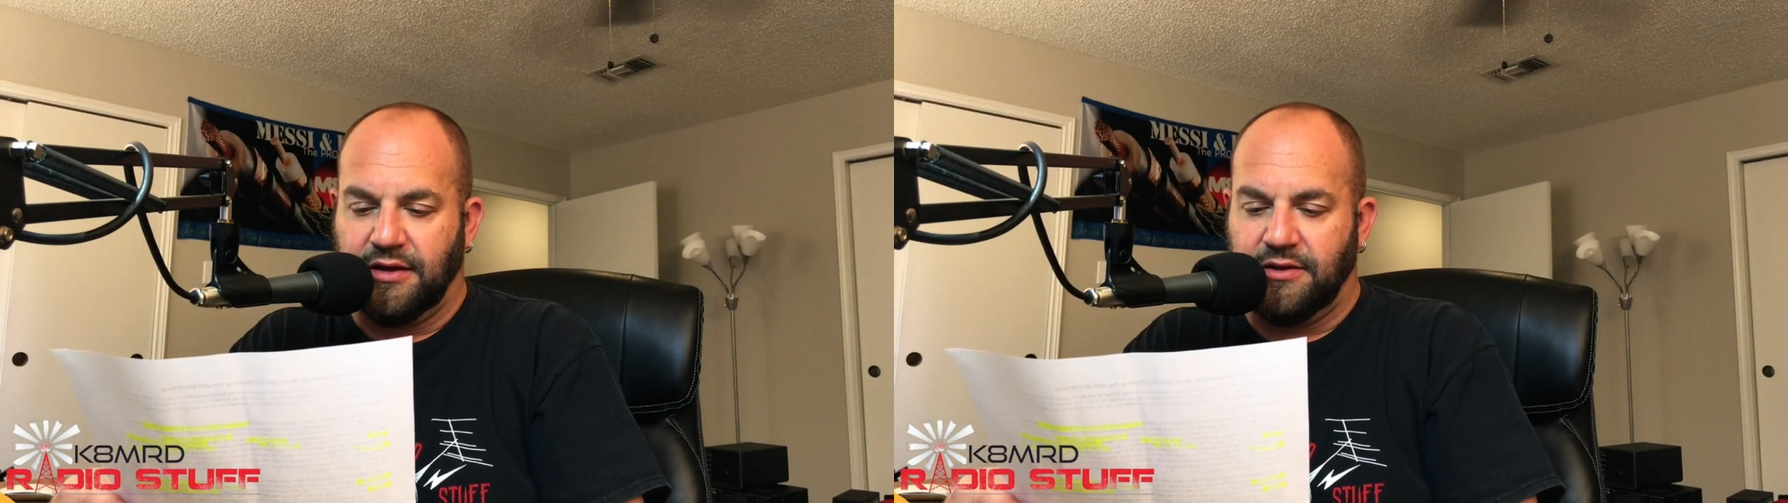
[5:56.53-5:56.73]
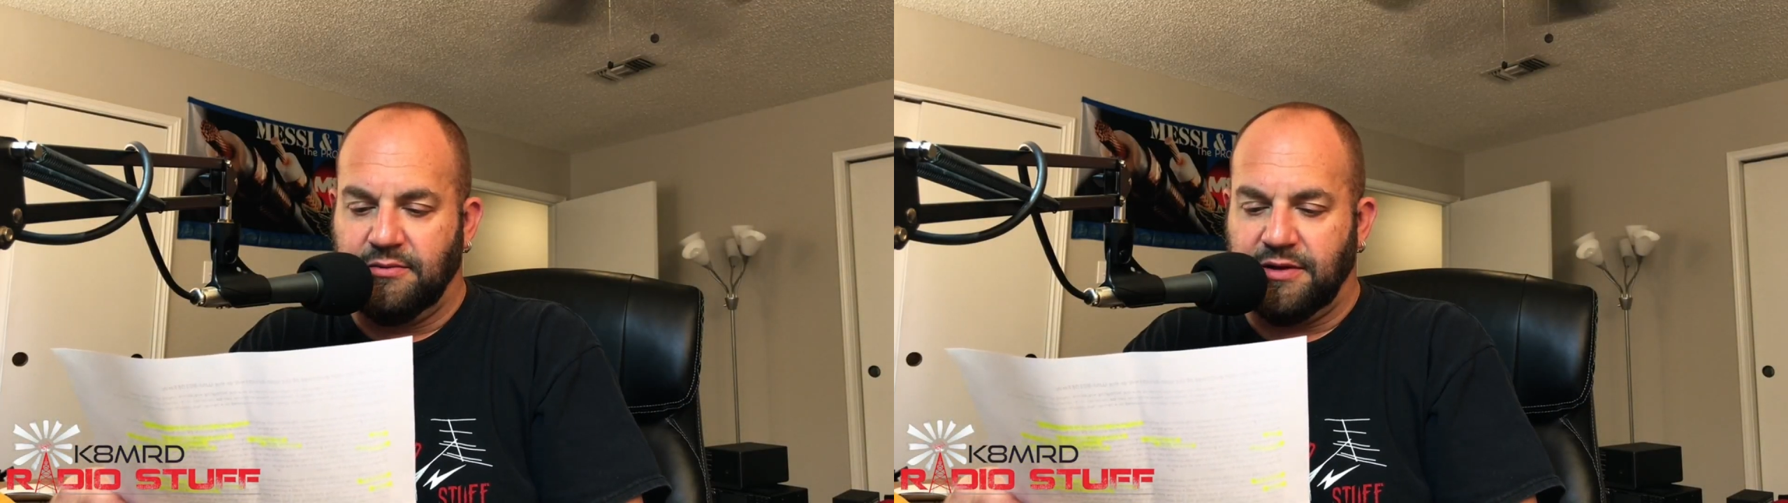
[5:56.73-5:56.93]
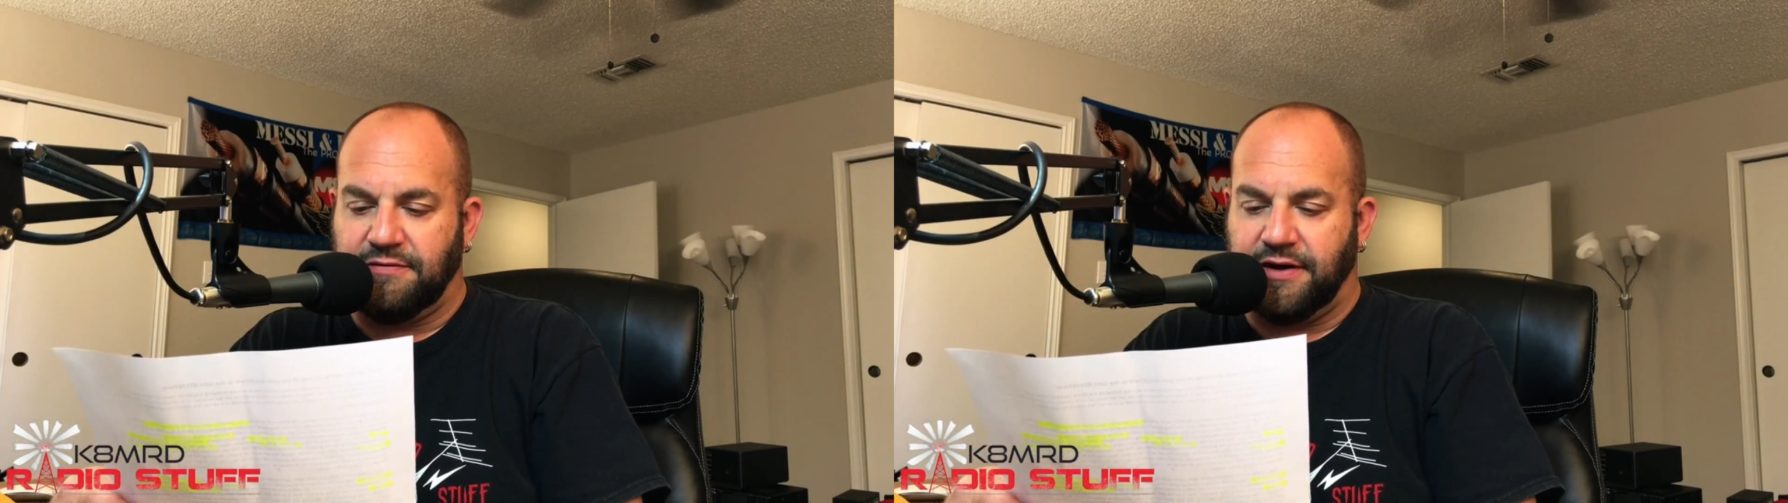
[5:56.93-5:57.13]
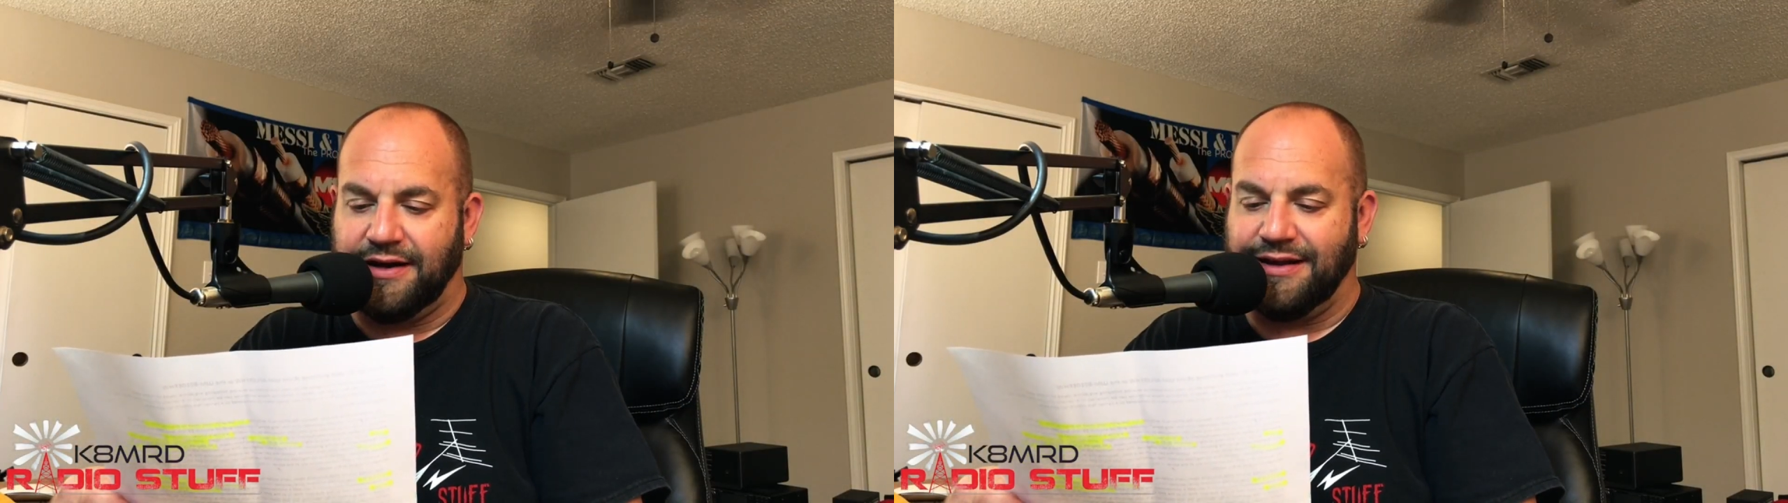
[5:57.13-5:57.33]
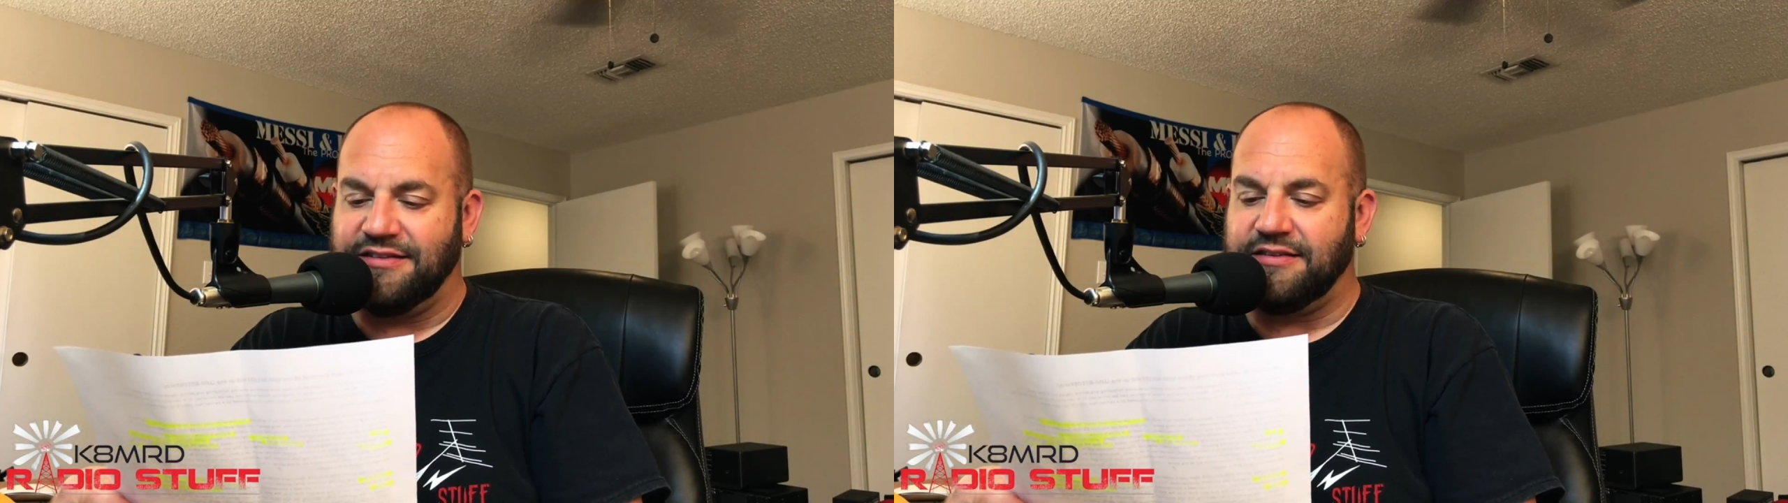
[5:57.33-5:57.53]
You may find
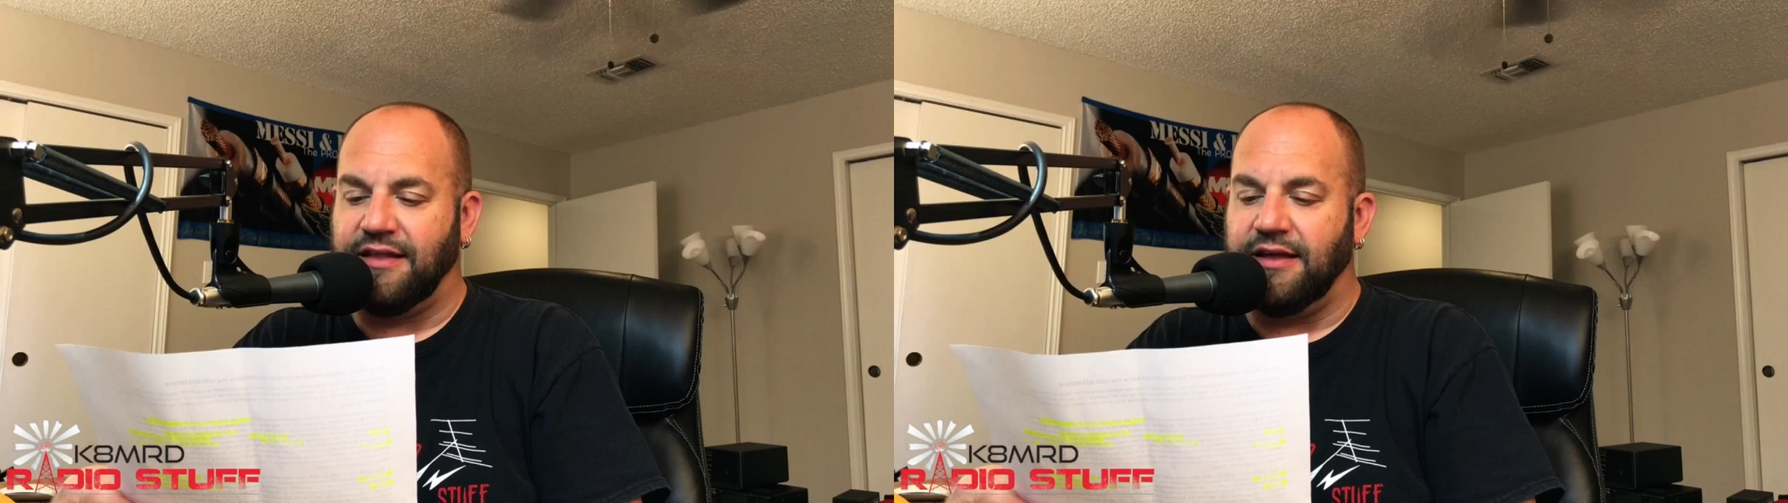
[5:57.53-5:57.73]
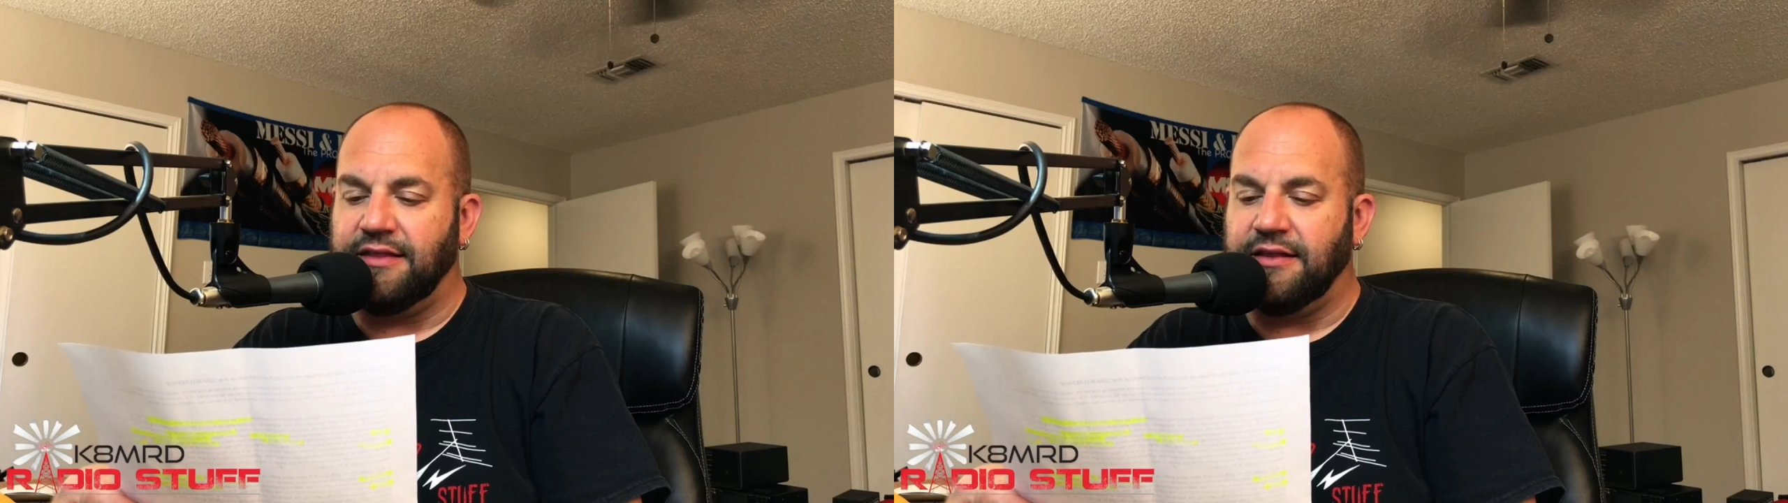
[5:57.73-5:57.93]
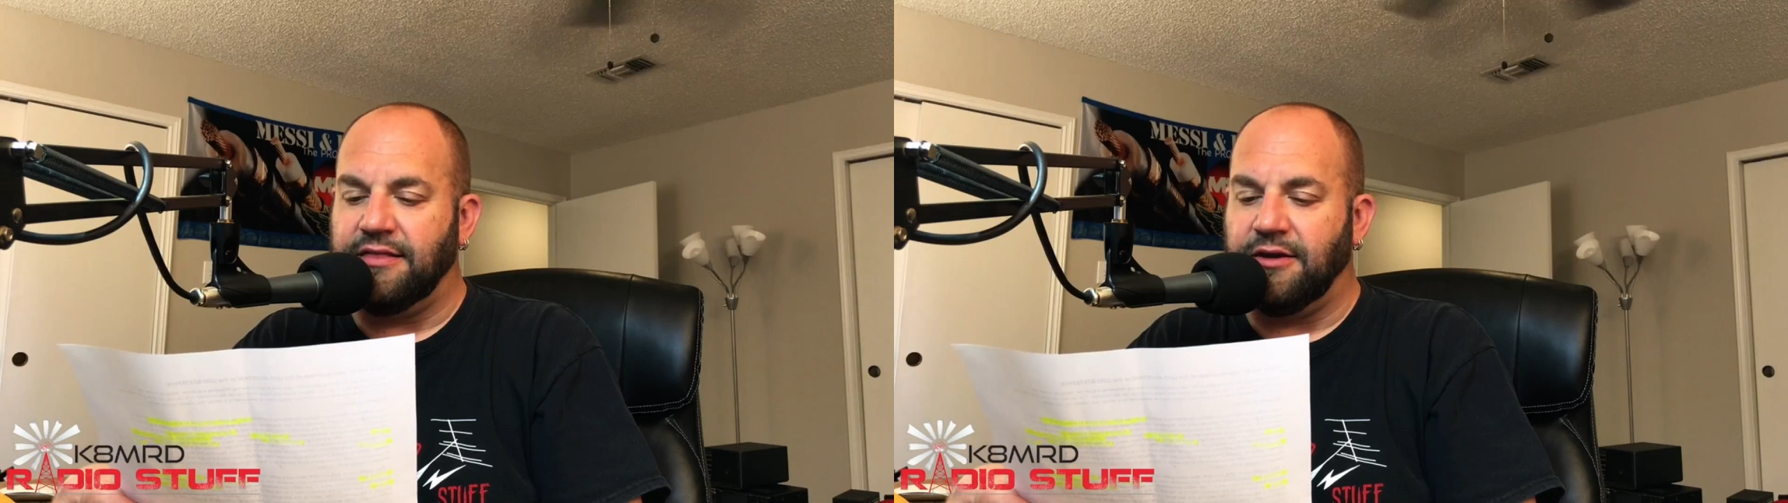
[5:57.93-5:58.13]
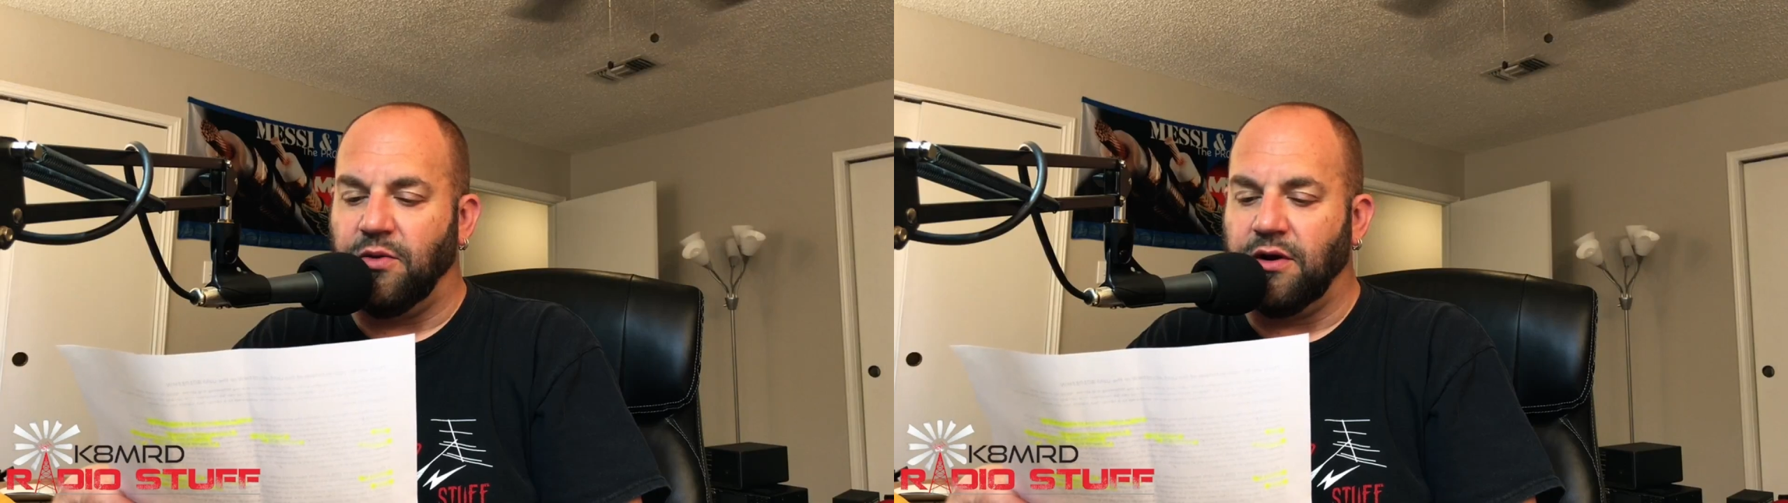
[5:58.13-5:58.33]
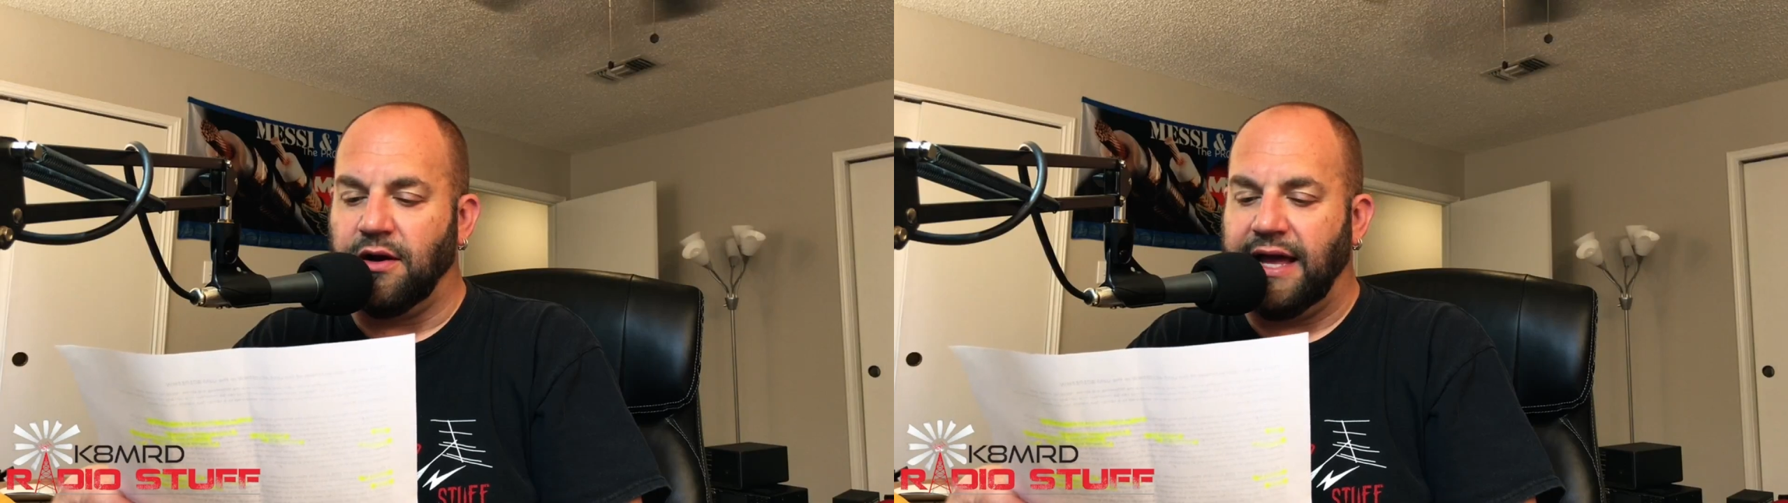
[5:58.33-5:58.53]
a slightly
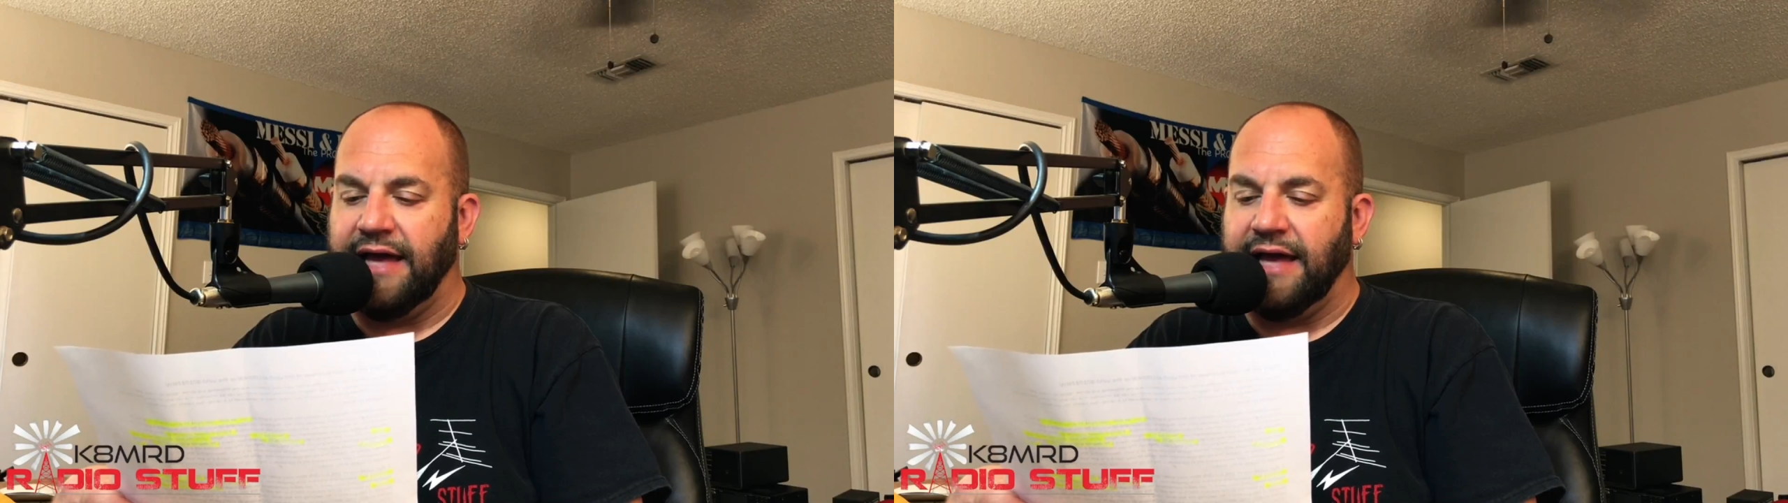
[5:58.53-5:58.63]
lower